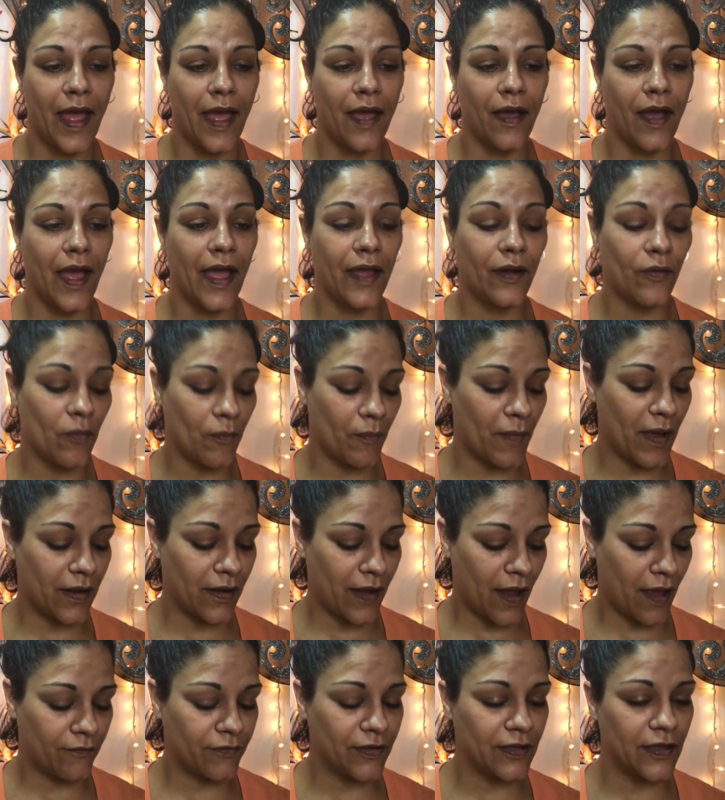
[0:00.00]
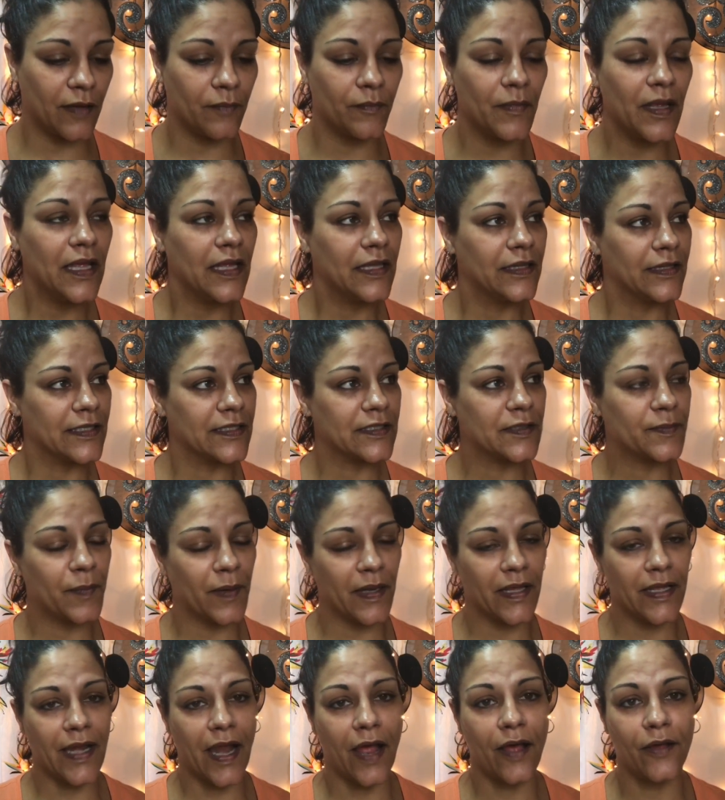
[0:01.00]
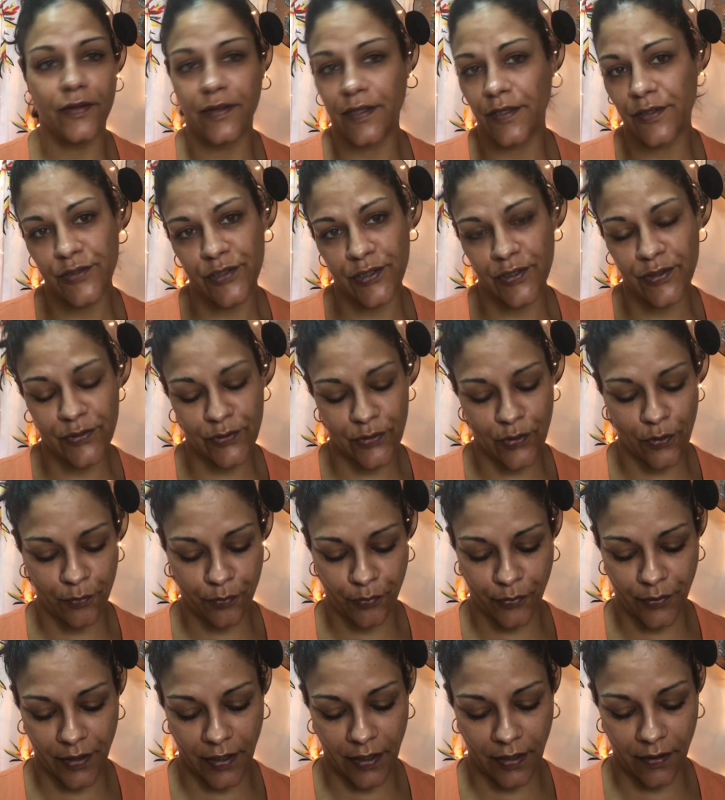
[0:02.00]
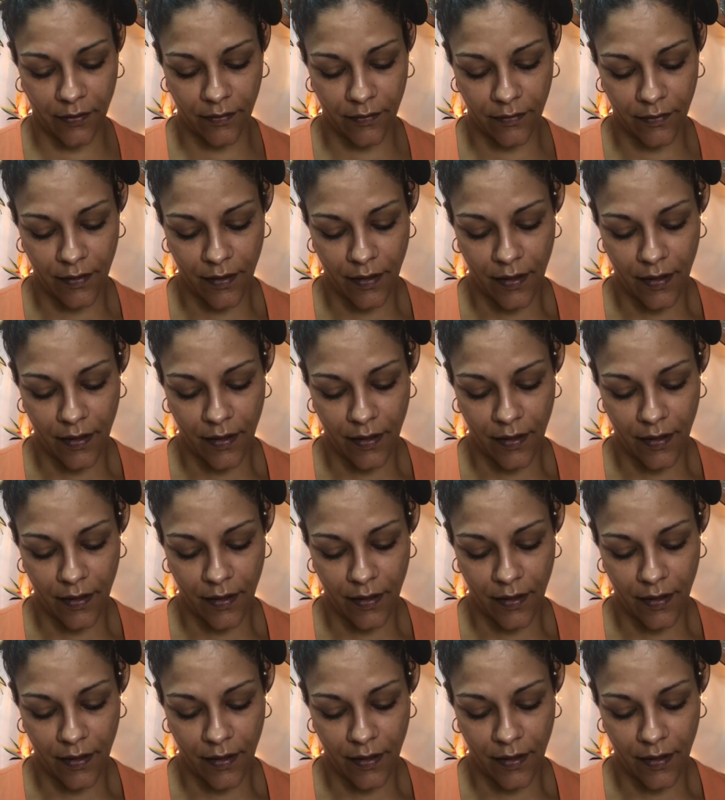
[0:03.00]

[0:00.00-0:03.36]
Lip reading: I don't mind having them displayed out. They're just so pretty.